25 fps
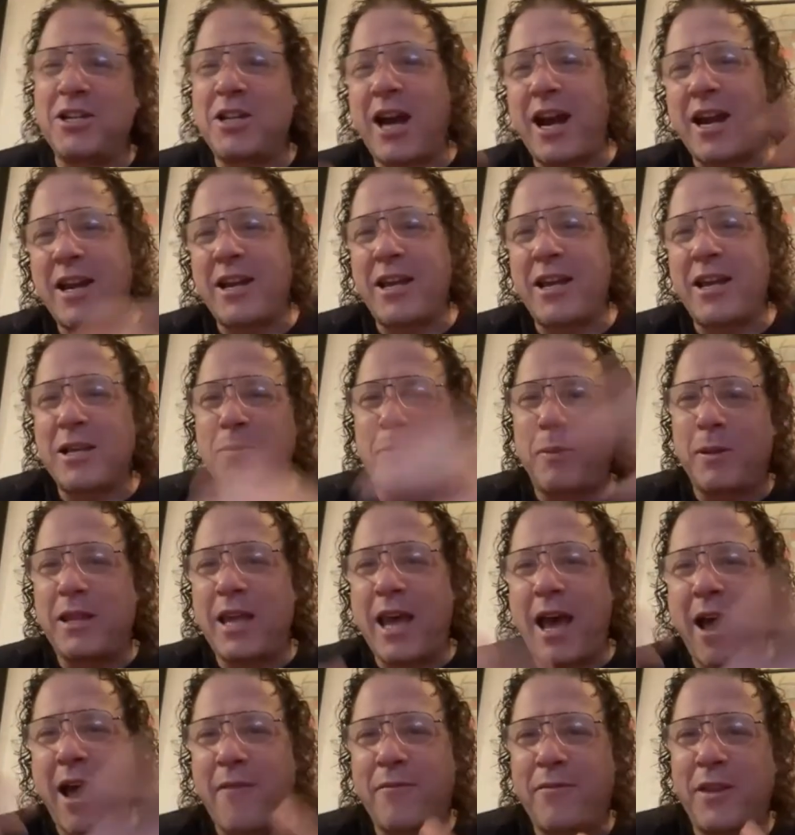Chinese, but
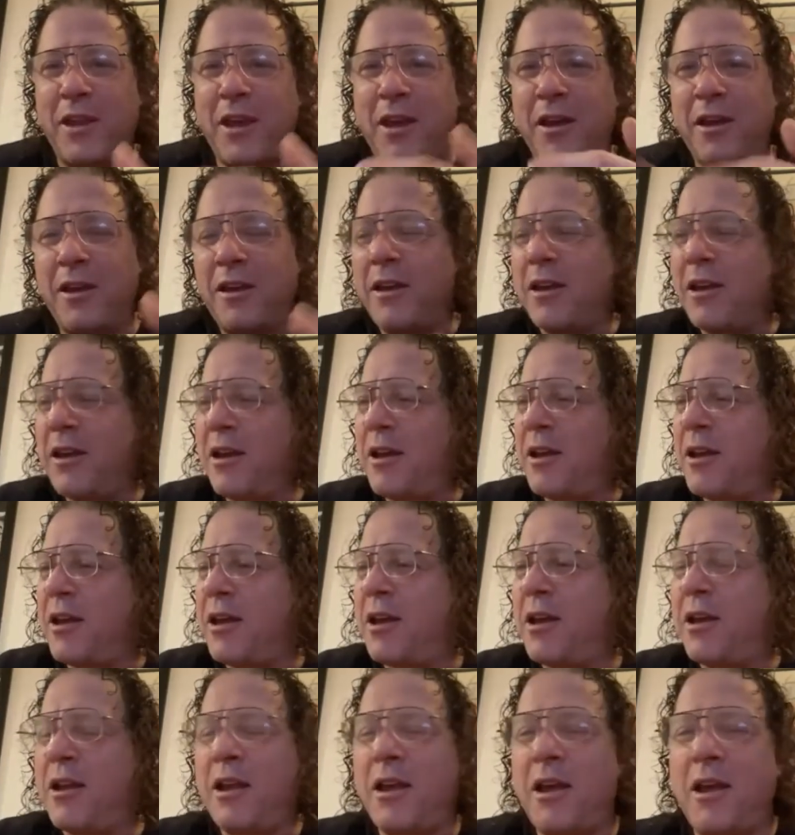they have
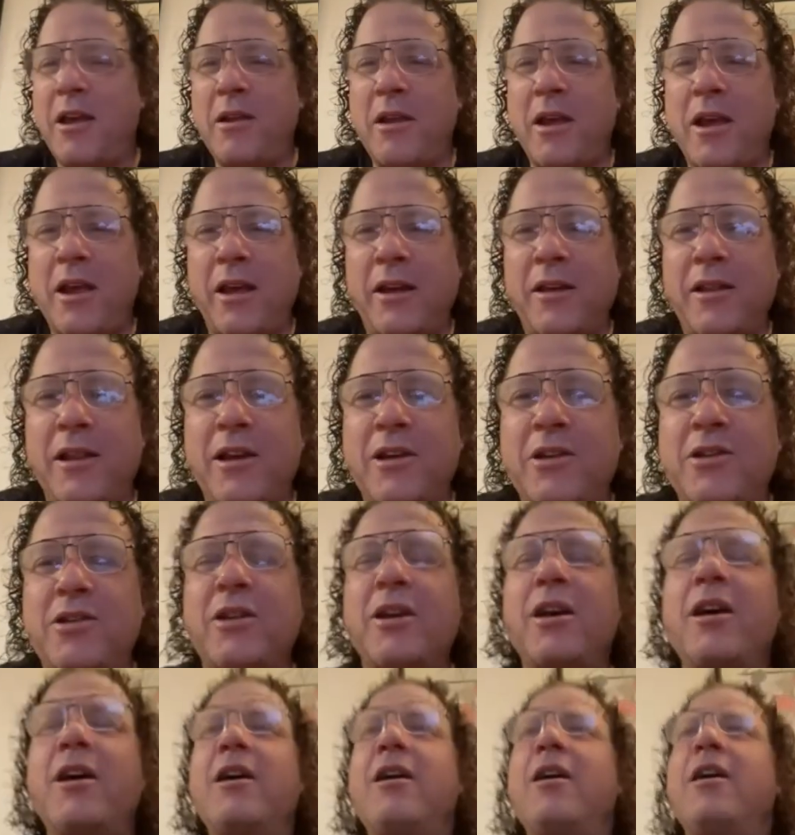in
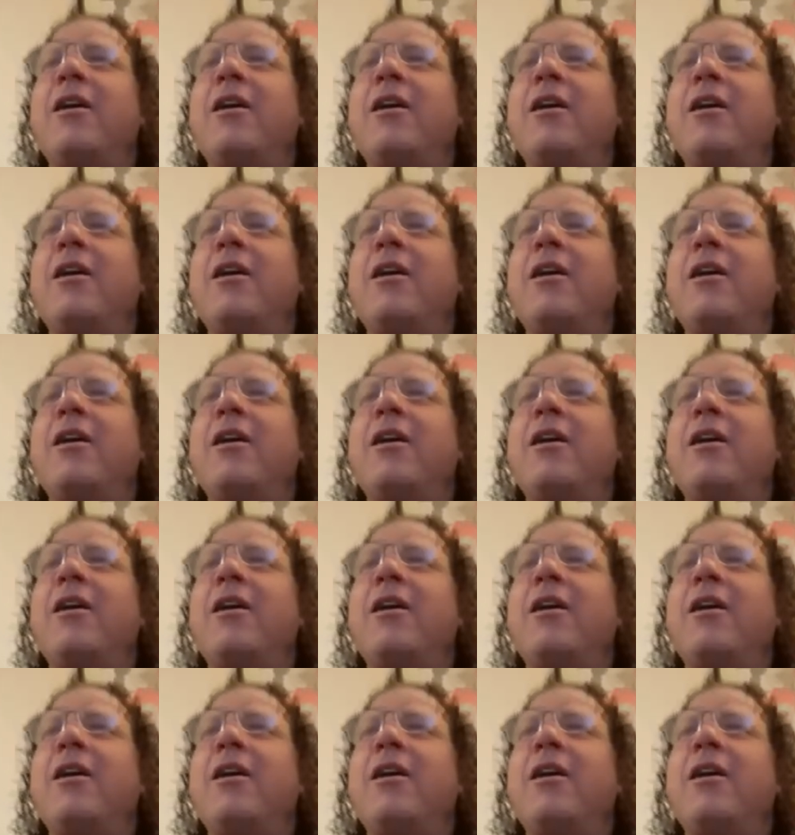English.